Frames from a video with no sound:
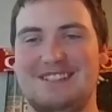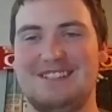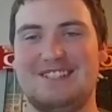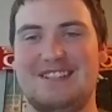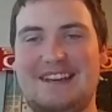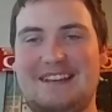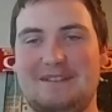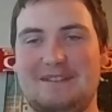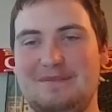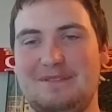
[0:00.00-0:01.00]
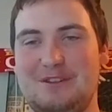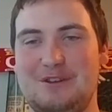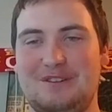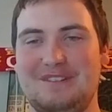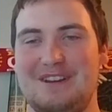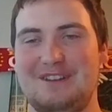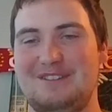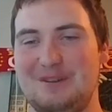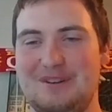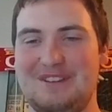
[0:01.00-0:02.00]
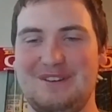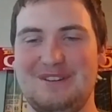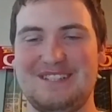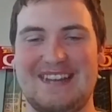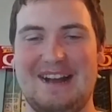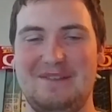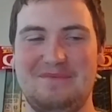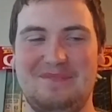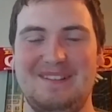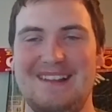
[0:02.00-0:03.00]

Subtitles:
"Sick, you go, you Sam."